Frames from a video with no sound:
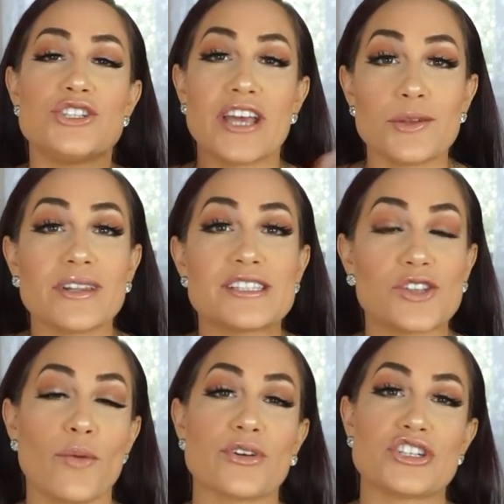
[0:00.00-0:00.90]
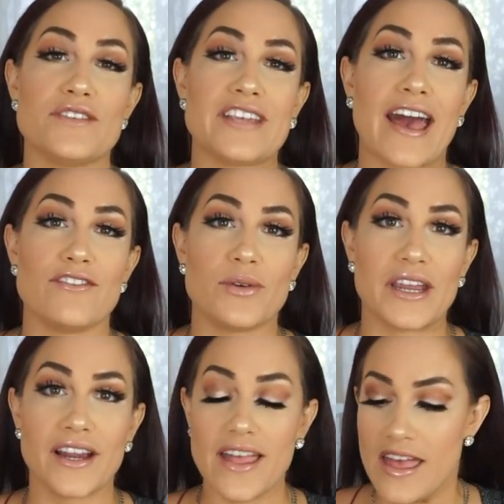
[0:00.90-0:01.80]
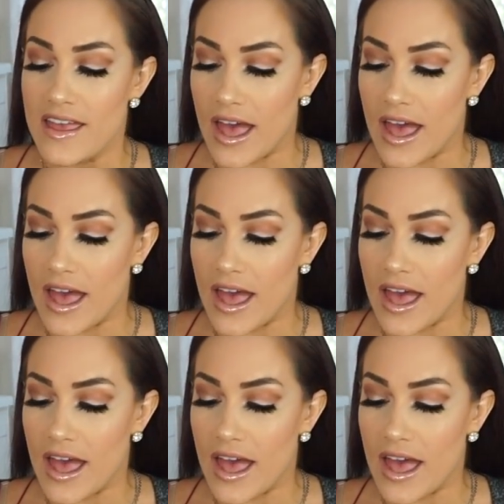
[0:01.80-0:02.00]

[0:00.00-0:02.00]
Genuinely so appreciative to have you here.